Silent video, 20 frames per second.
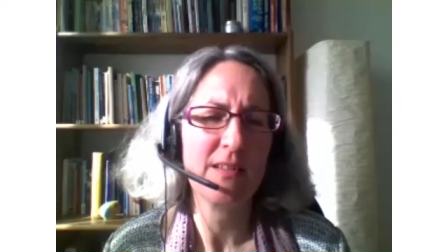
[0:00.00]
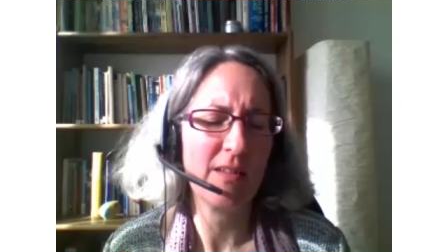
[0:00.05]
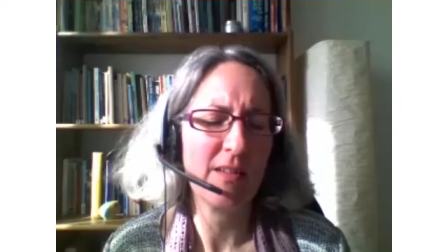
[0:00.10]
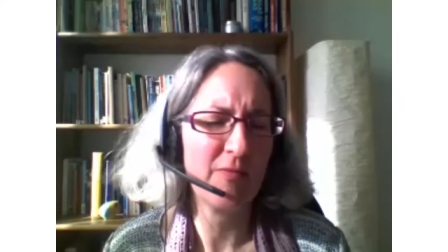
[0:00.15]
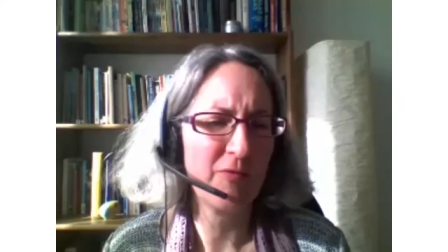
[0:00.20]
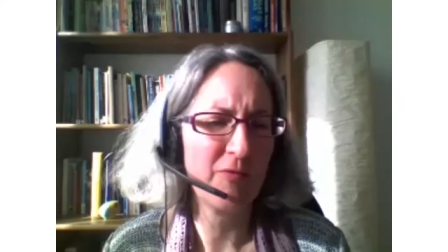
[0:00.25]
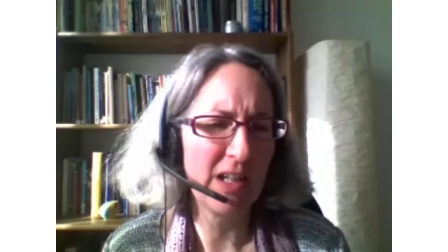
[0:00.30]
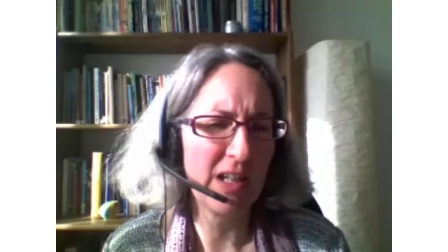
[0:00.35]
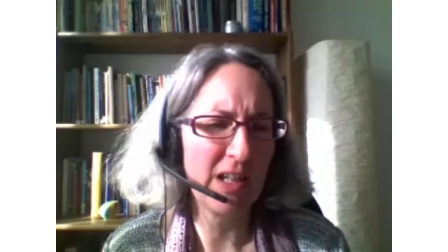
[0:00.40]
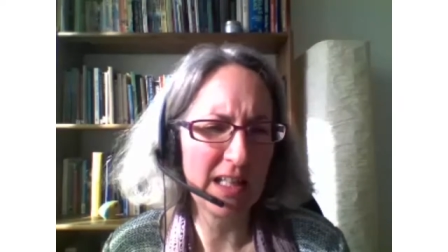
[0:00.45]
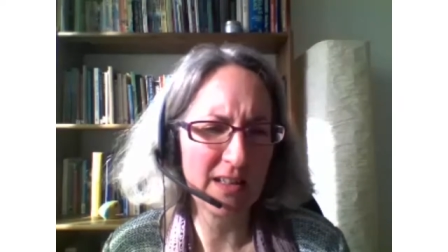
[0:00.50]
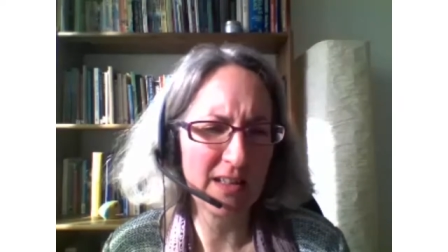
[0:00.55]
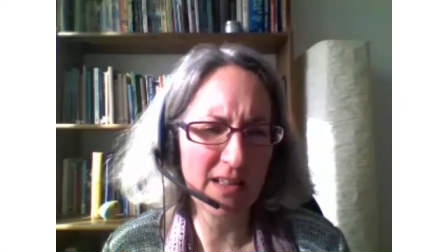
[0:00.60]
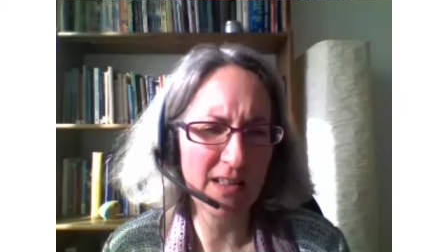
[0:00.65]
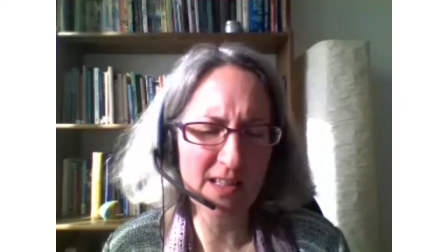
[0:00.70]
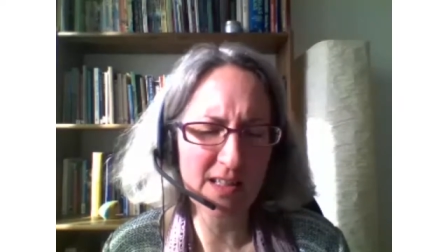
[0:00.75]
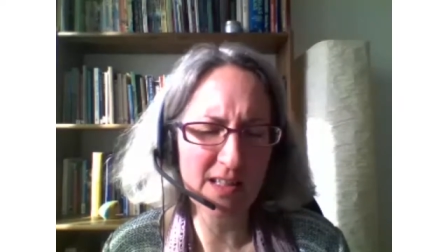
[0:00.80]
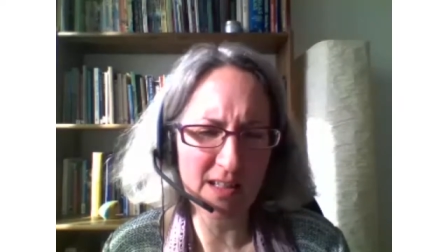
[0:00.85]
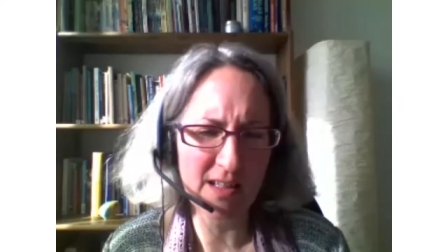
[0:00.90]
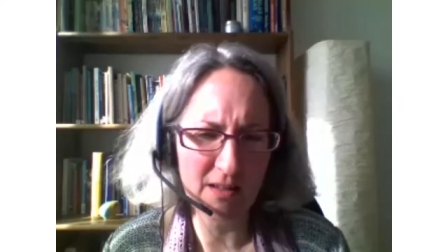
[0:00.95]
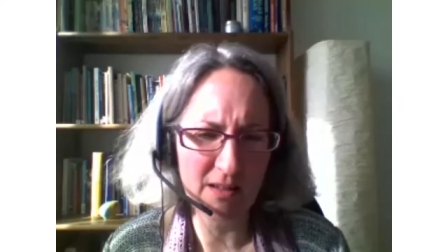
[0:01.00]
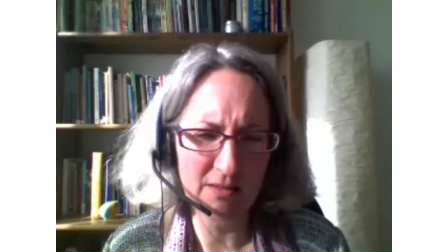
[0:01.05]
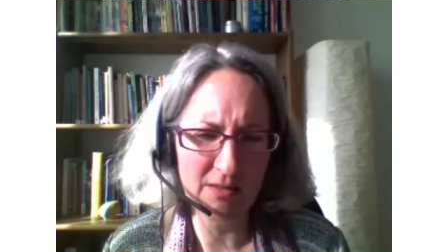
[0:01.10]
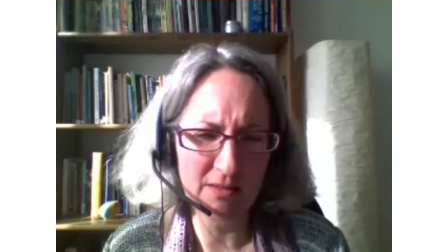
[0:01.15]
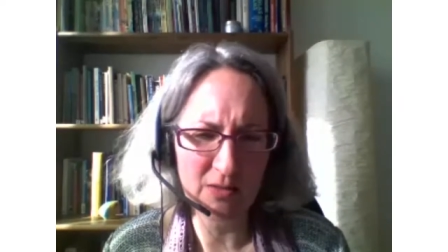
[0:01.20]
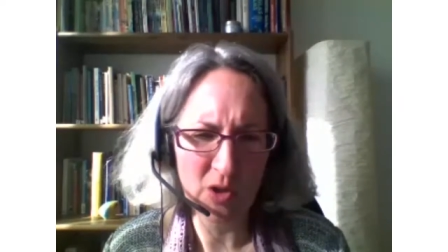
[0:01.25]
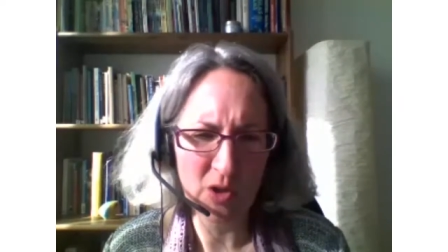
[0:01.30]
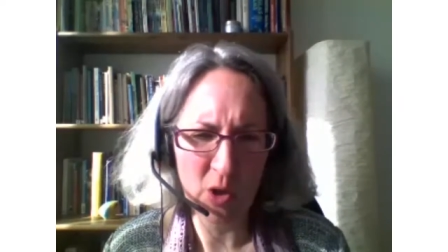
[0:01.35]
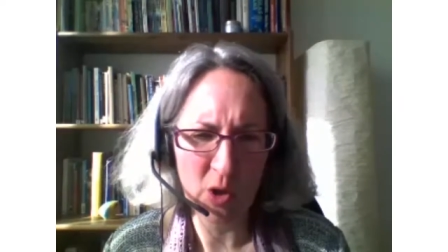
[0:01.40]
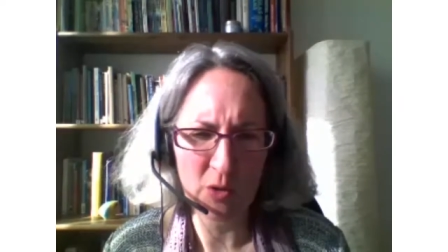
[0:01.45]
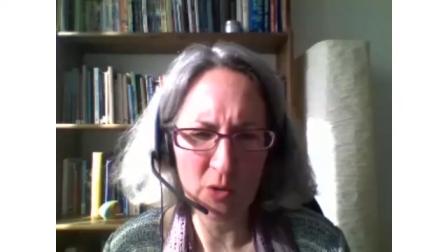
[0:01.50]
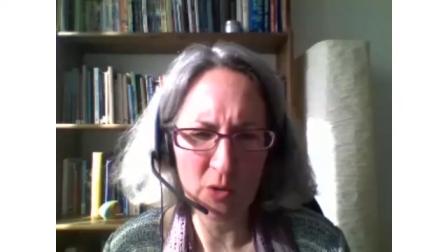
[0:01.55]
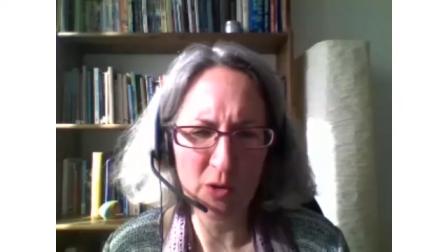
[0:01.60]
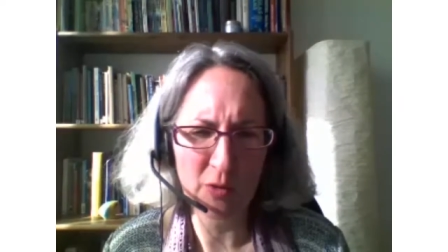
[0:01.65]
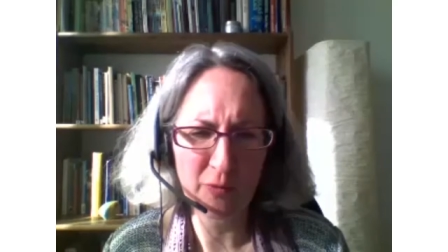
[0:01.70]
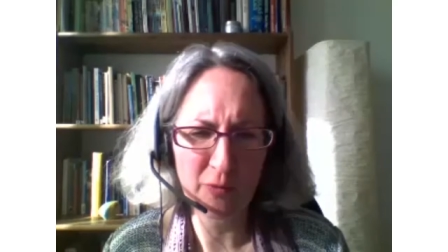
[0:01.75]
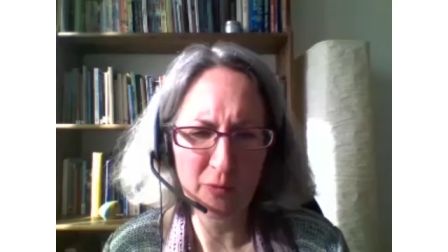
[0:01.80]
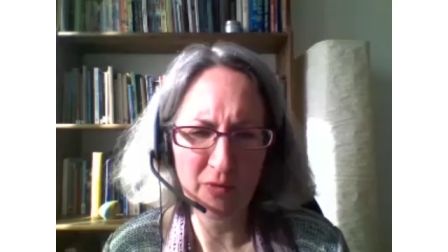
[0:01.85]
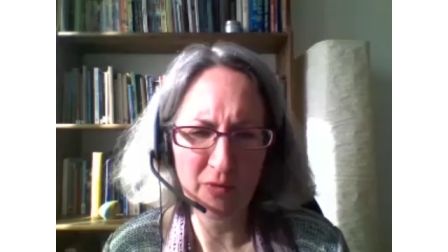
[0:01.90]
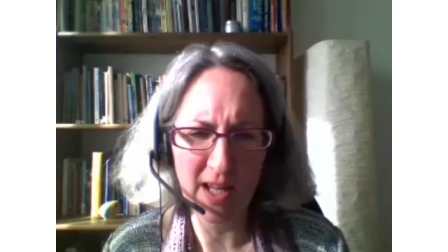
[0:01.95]
and feeling the sun on
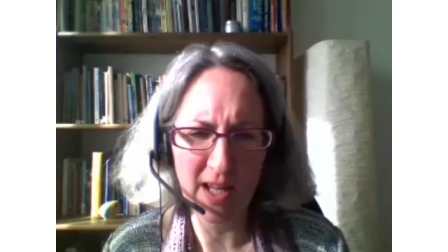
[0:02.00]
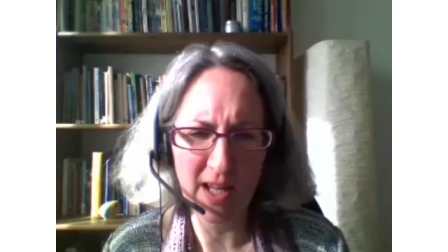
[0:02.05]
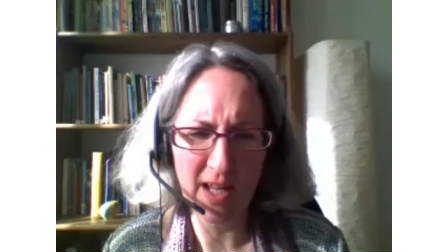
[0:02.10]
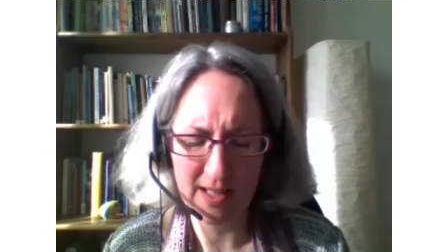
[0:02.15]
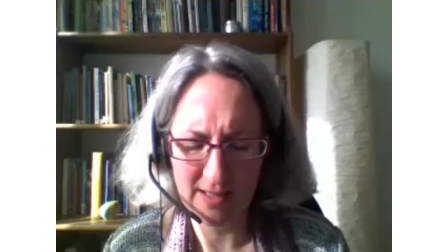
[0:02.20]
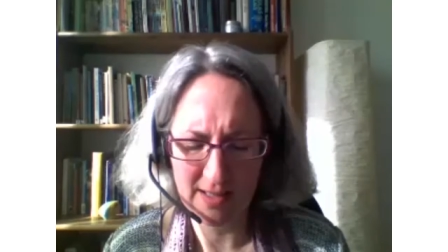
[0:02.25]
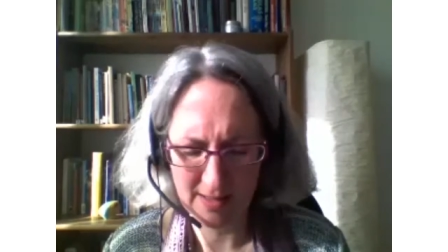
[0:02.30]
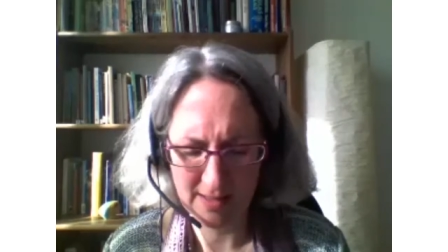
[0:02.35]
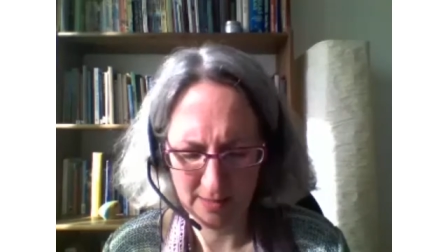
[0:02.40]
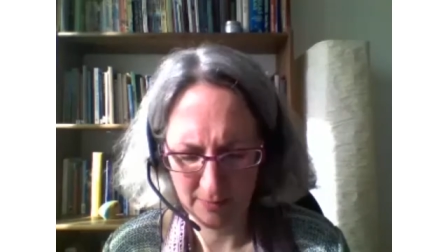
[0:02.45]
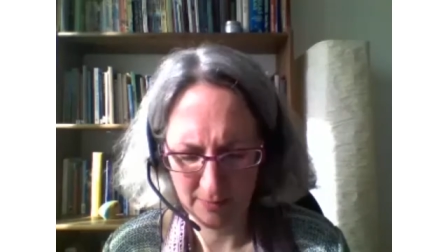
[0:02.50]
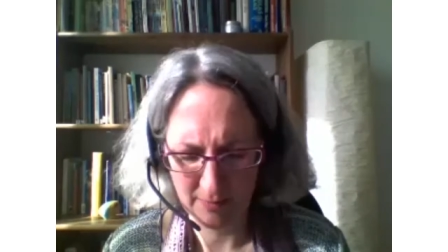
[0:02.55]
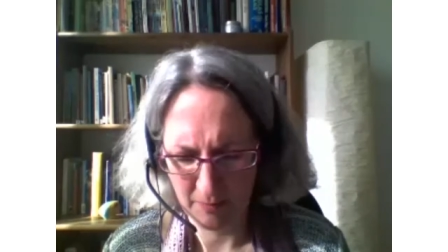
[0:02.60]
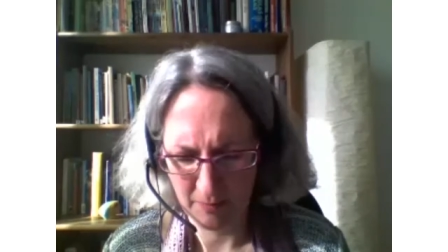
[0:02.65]
your face.